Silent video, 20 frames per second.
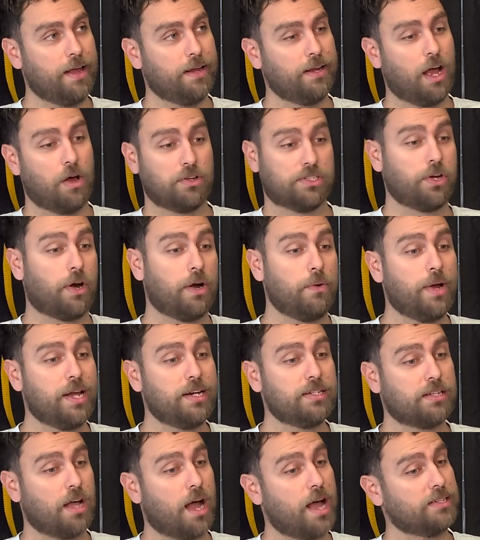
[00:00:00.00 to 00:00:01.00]
Where
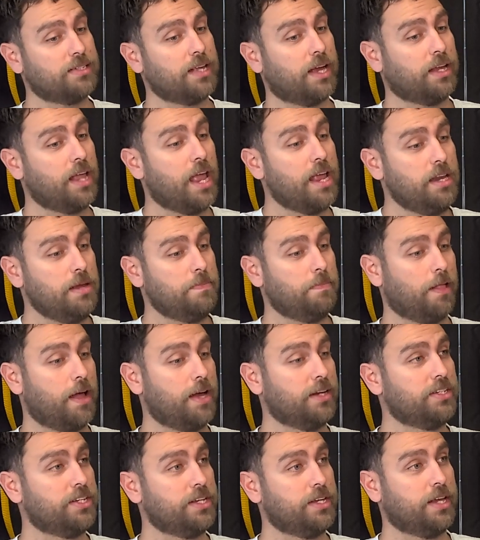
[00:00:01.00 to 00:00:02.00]
does Isaac Heaney
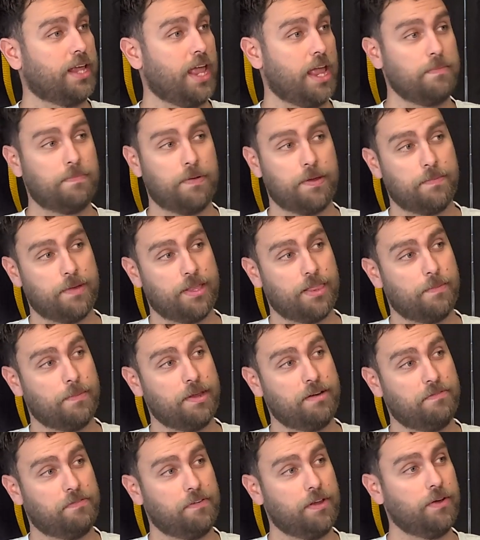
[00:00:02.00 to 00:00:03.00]
play? Do you keep him in the
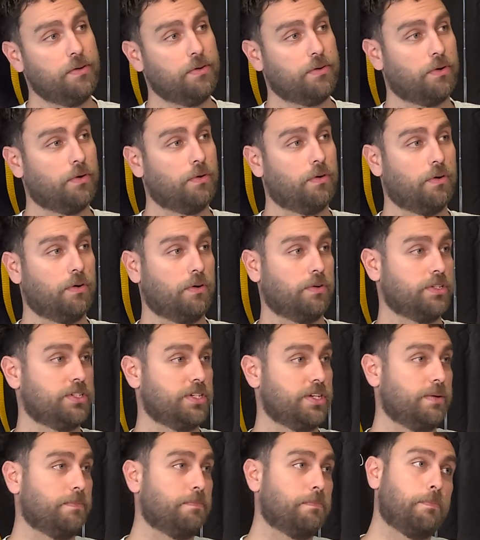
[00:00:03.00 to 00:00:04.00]
midfield or
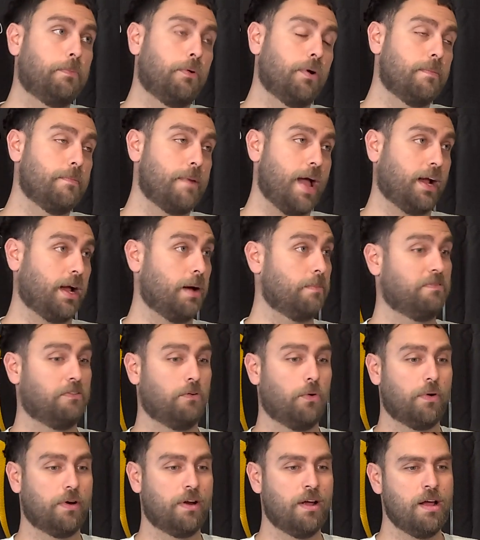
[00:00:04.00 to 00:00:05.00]
do you put him back up
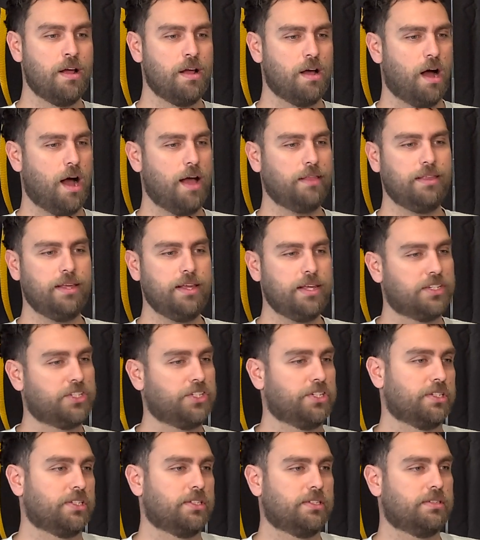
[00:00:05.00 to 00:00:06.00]
forward? I think he's
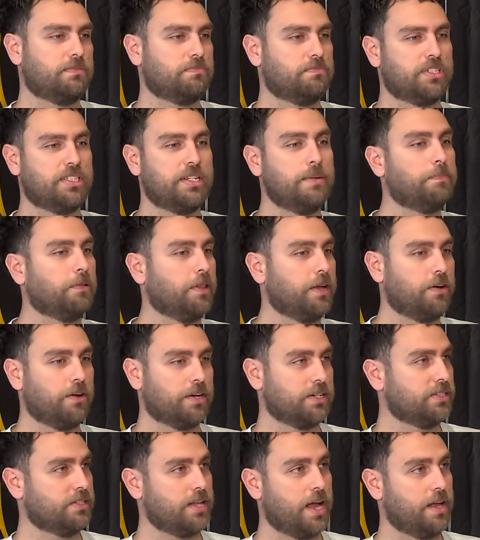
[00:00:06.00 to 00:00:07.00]
just simply got
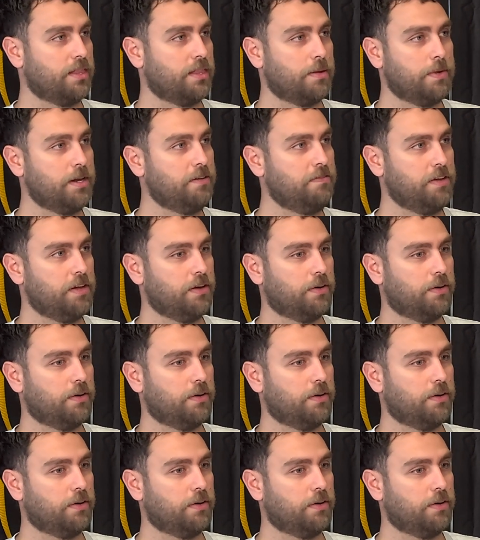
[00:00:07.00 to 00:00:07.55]
to stay in the midfield.